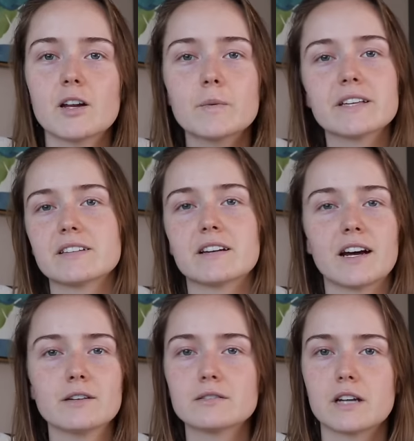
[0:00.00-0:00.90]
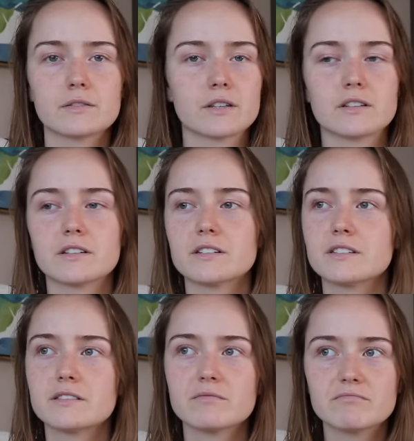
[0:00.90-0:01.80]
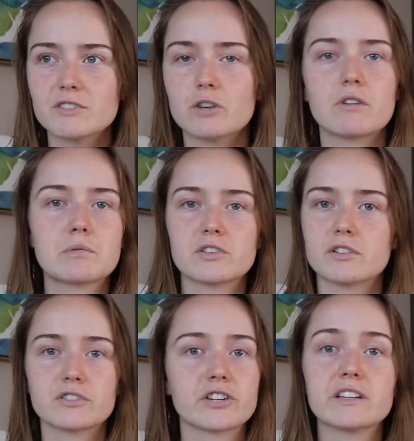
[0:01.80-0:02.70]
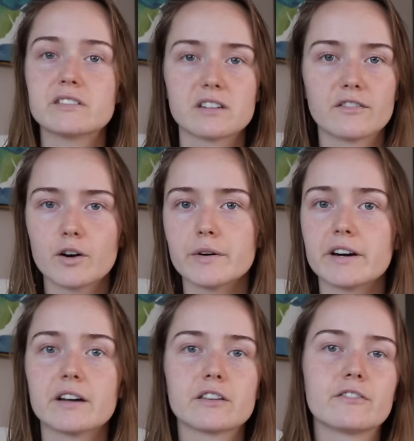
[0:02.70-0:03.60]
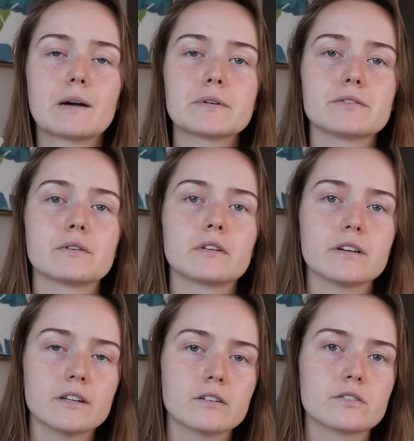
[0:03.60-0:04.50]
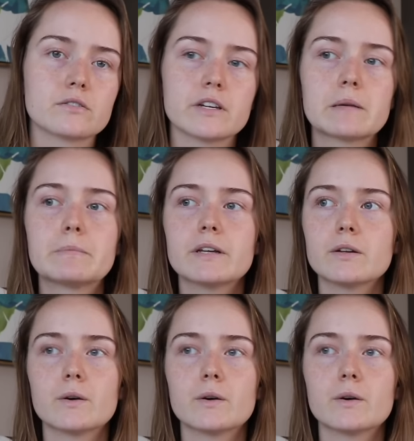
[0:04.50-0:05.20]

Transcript: all being said, I don't doubt that there's corruption or shady stuff going on in the pharmaceutical industry, but there are